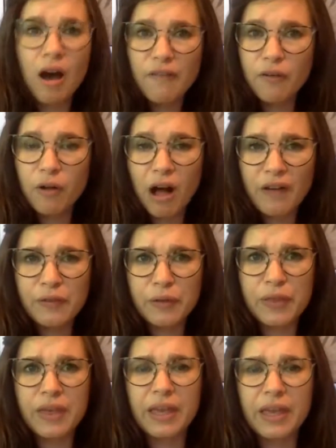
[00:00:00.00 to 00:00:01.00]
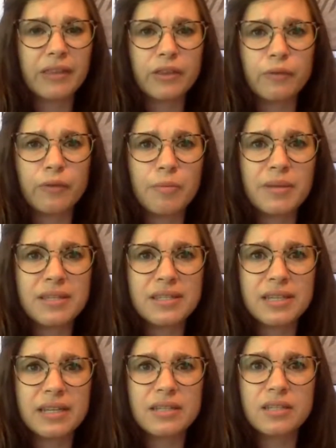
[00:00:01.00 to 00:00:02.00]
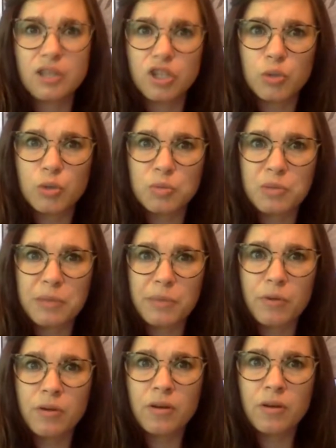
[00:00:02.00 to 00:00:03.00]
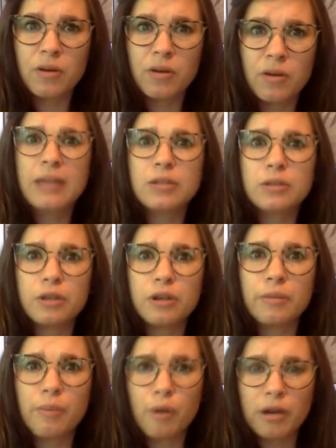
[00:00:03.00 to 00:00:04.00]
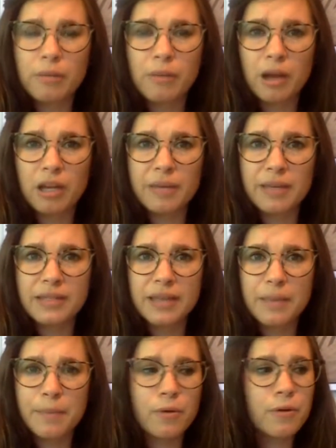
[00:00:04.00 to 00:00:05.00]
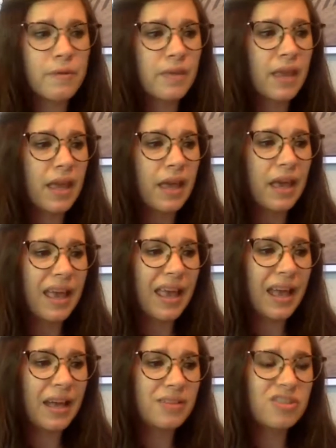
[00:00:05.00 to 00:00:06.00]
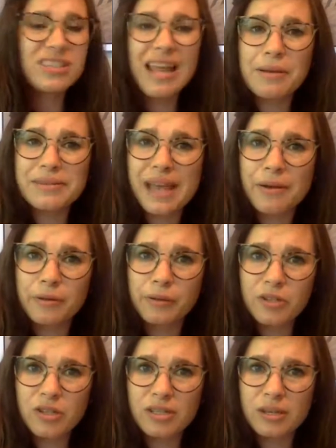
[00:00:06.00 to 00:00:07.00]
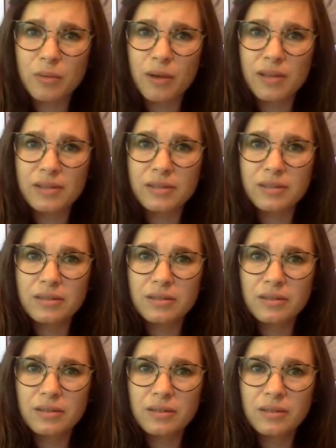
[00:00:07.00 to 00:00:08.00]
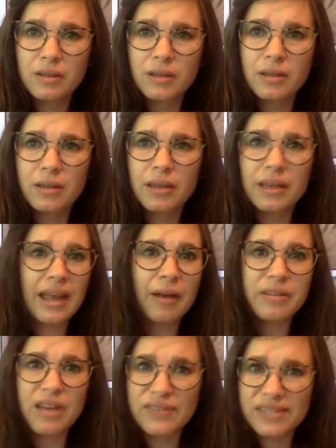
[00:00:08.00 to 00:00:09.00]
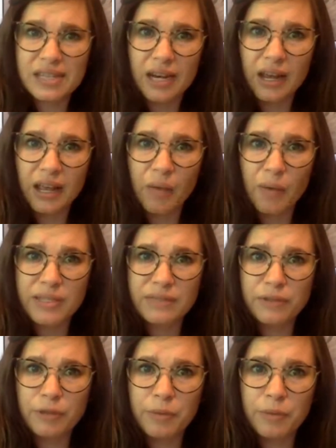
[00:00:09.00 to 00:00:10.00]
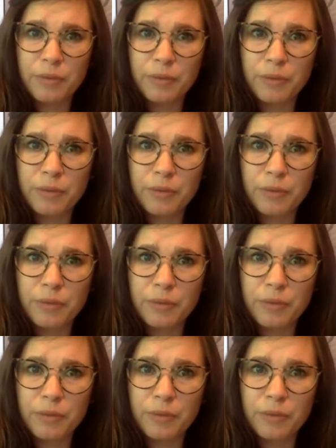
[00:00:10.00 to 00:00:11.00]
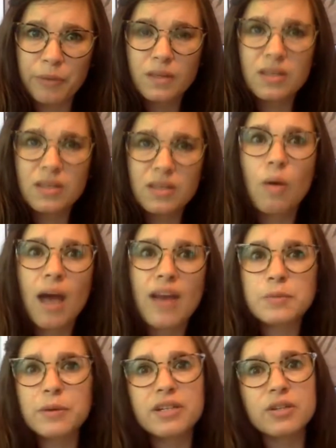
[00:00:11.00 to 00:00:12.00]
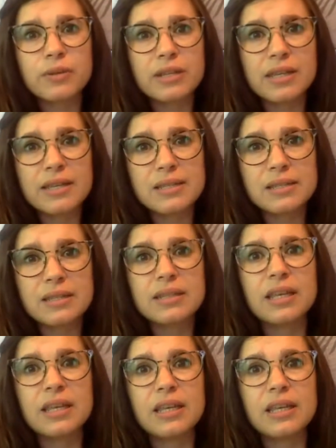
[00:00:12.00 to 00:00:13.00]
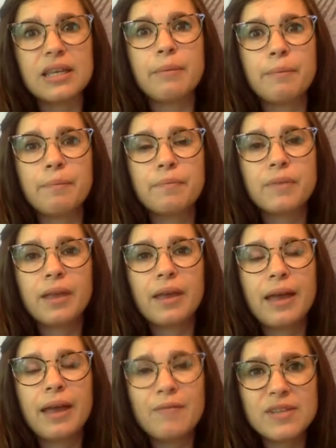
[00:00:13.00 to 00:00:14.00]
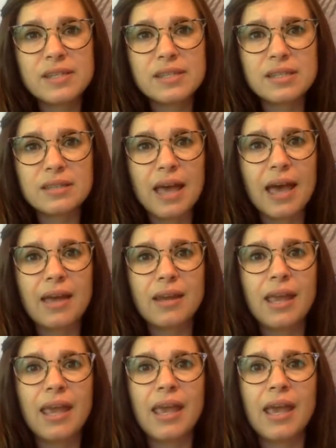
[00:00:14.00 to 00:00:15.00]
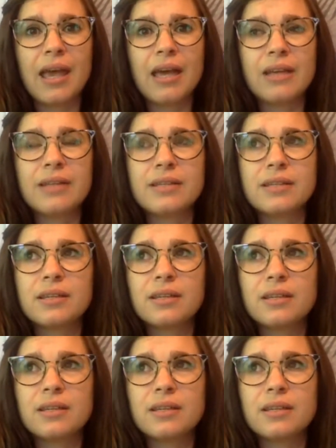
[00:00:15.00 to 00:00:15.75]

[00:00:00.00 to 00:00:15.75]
awful, awful thing that the Romans did to the Jewish people, to their important monument and temple, and just how sacrilegious it was and how devastating it was for their people. So I just wanted to read this, give some emphasis to that, and